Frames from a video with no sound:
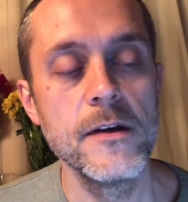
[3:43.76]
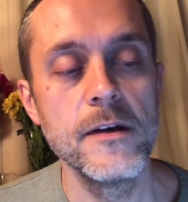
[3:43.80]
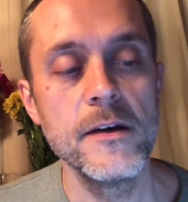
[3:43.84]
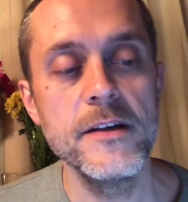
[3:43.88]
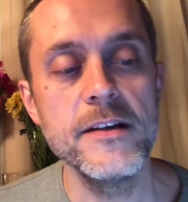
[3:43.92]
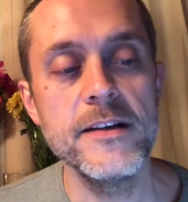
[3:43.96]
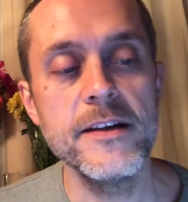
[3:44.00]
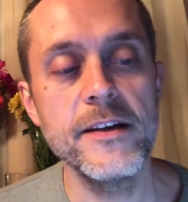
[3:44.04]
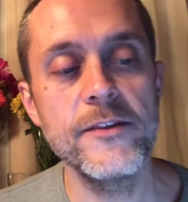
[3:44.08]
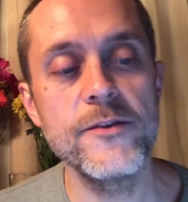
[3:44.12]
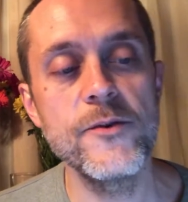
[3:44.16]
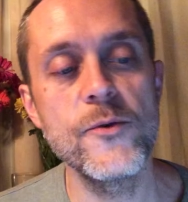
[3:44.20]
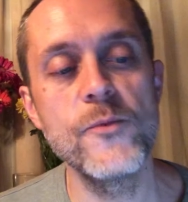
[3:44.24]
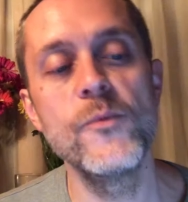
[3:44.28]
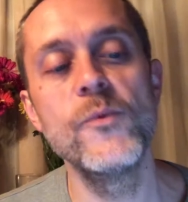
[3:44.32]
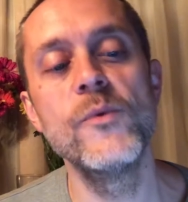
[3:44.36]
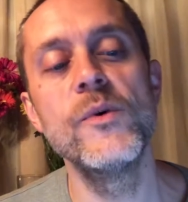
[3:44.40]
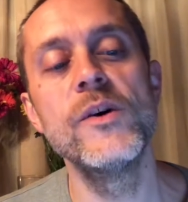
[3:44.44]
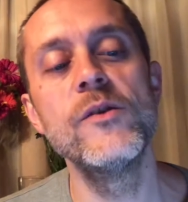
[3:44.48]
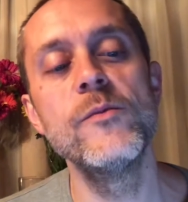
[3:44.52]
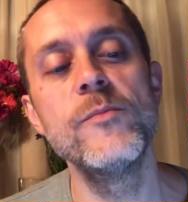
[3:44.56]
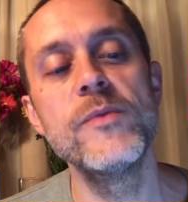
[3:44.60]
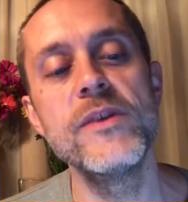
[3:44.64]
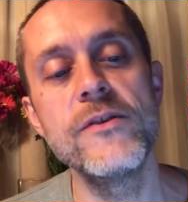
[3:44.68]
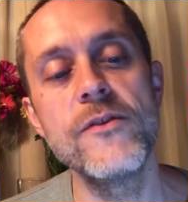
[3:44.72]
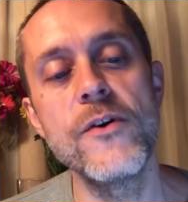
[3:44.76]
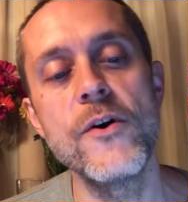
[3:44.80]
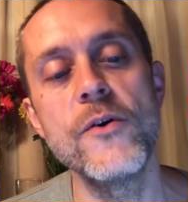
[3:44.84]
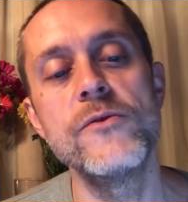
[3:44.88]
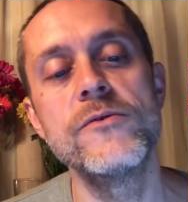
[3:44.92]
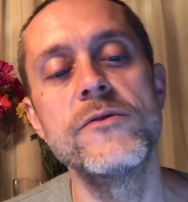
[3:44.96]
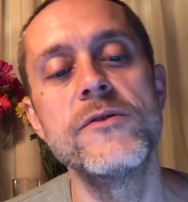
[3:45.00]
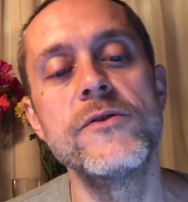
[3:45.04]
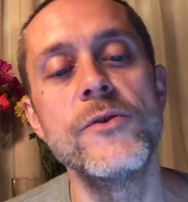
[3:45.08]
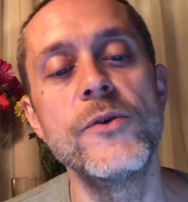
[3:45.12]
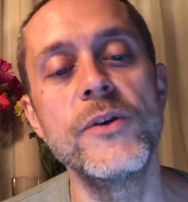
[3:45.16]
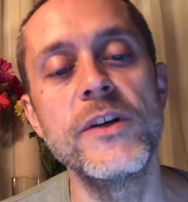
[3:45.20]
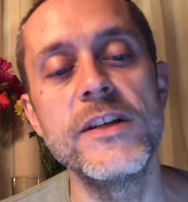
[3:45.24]
Yet there will be
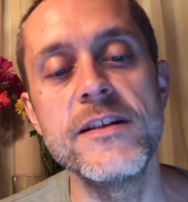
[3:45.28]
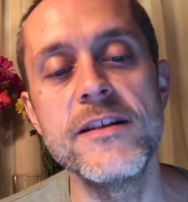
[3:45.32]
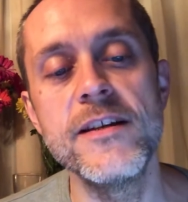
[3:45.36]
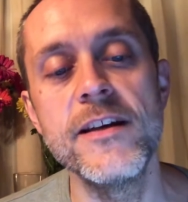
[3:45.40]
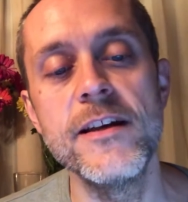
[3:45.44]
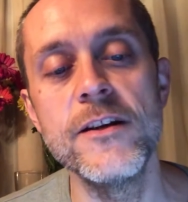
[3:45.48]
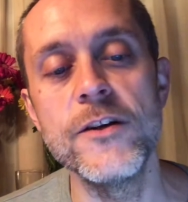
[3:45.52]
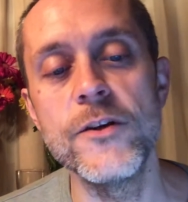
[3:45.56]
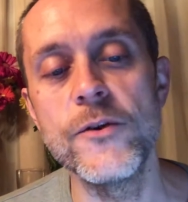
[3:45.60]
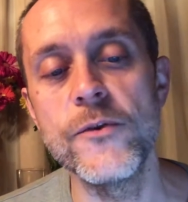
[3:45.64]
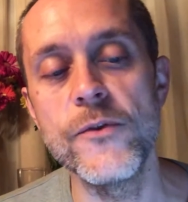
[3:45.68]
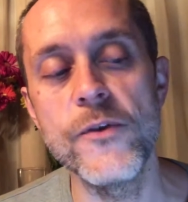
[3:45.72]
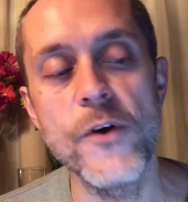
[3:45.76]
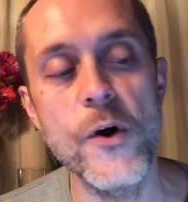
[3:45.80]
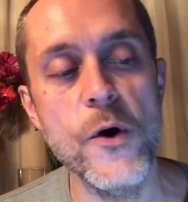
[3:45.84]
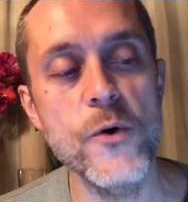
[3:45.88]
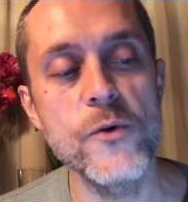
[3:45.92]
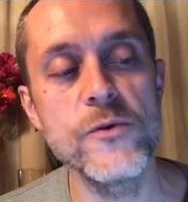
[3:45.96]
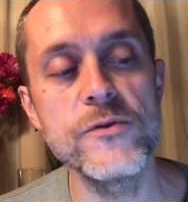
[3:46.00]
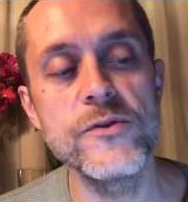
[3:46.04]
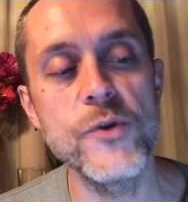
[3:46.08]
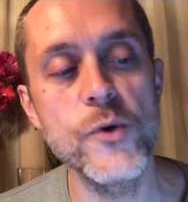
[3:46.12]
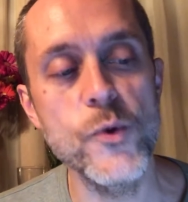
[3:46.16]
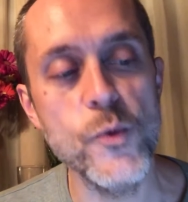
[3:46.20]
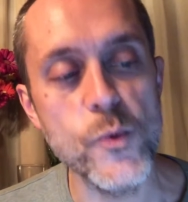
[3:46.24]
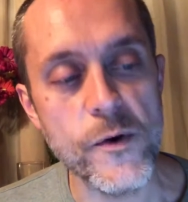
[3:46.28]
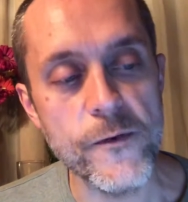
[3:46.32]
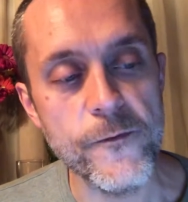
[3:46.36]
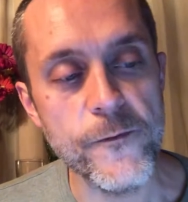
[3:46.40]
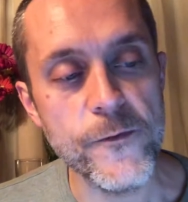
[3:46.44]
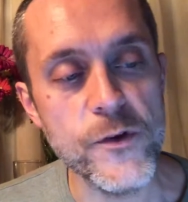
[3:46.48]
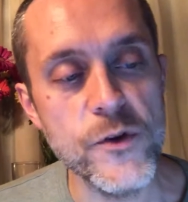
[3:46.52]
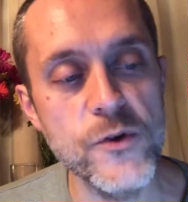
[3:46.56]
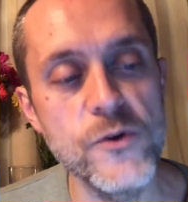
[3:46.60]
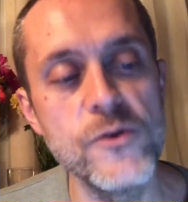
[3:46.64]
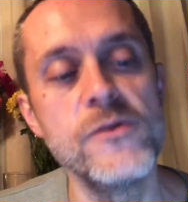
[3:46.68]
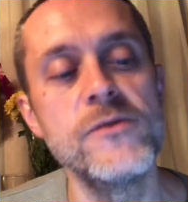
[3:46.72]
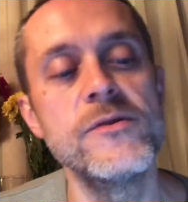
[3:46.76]
those who continue, those who
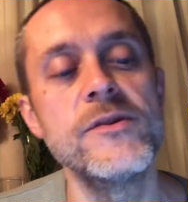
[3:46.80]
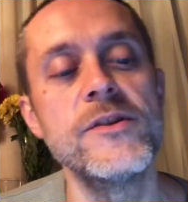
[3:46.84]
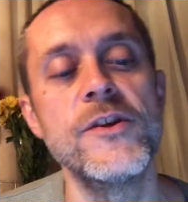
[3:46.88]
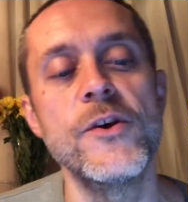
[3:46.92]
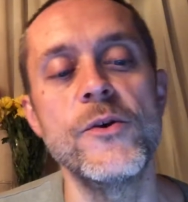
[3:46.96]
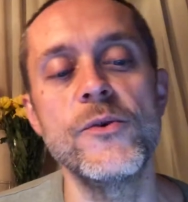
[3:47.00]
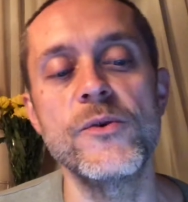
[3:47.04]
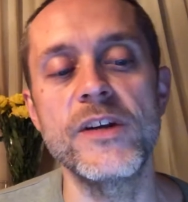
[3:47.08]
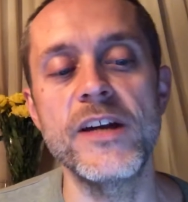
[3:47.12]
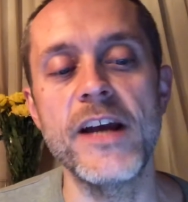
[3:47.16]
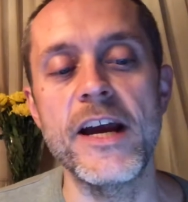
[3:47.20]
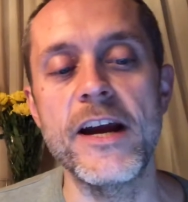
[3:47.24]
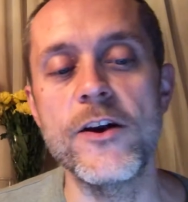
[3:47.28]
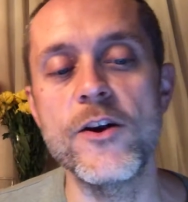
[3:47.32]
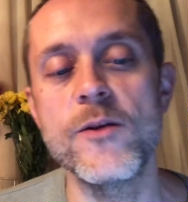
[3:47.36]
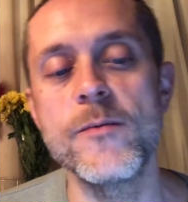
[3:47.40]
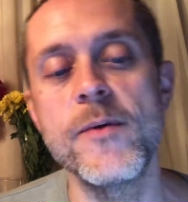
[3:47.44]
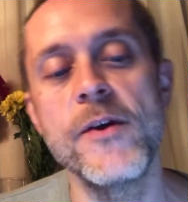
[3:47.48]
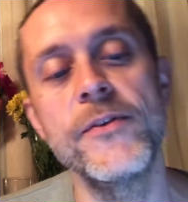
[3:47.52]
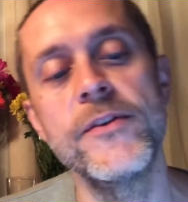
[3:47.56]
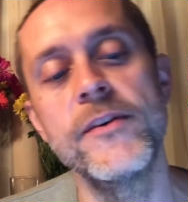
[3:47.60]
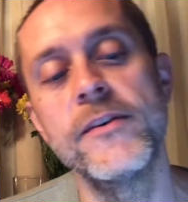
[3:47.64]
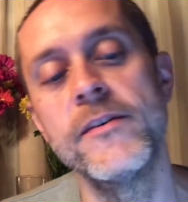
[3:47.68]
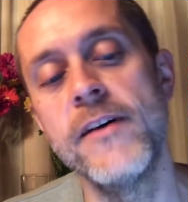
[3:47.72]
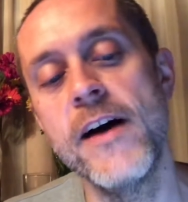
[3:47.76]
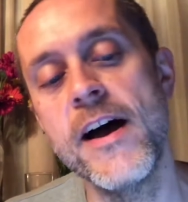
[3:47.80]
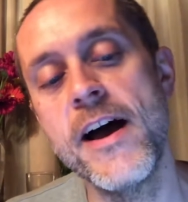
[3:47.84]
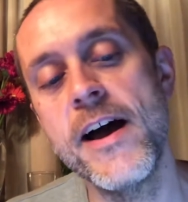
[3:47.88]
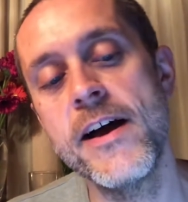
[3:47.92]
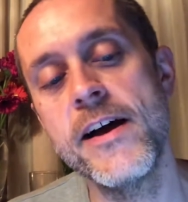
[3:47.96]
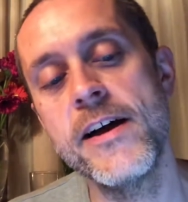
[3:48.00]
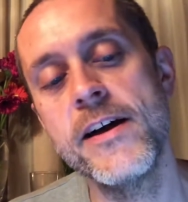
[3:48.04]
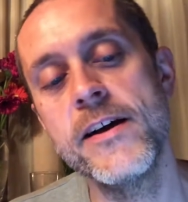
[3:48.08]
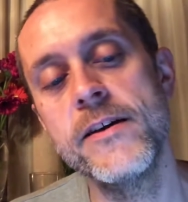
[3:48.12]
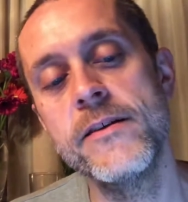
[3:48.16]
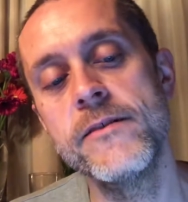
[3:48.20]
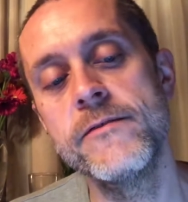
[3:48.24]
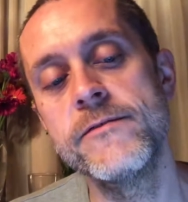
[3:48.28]
refuse and don't care about the
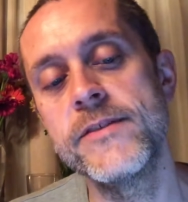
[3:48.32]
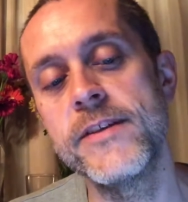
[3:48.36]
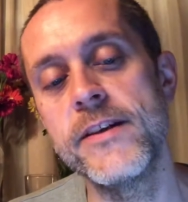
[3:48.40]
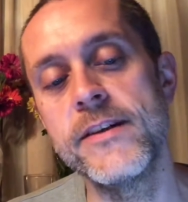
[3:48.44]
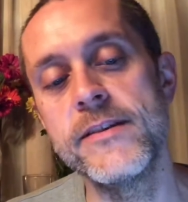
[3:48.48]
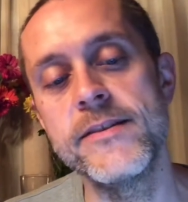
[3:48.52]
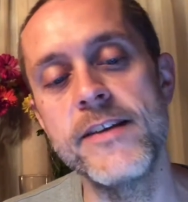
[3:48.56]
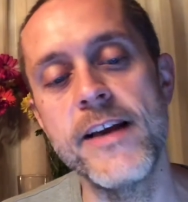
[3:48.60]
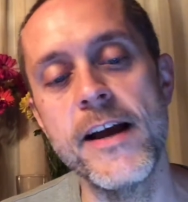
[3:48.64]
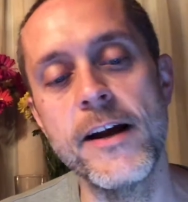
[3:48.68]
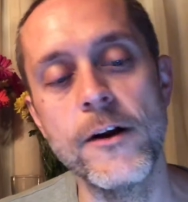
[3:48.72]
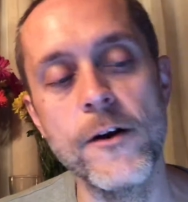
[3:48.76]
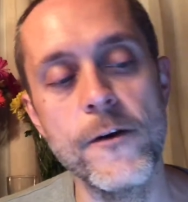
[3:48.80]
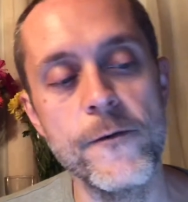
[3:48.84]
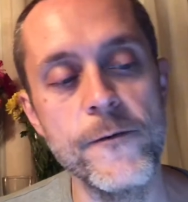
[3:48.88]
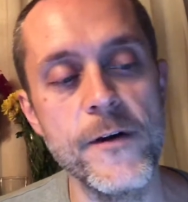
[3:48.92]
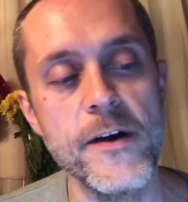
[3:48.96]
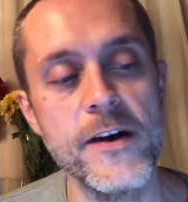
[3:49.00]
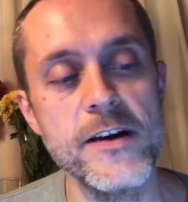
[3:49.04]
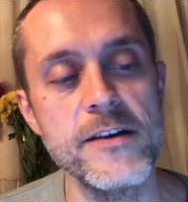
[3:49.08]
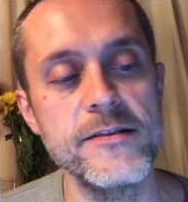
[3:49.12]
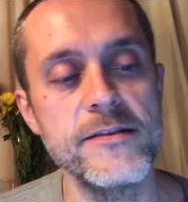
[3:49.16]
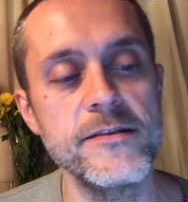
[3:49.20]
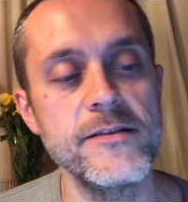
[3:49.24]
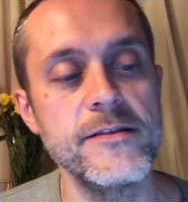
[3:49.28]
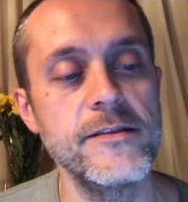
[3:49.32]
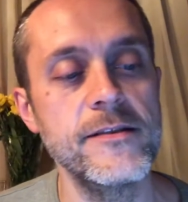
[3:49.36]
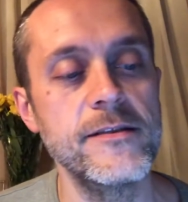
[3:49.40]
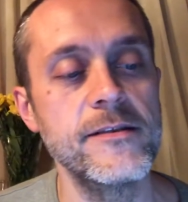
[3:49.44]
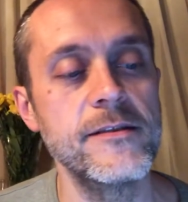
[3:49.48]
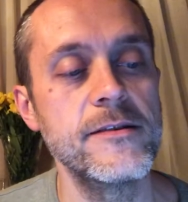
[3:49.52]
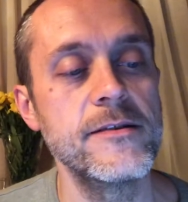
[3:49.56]
lives they sacrifice.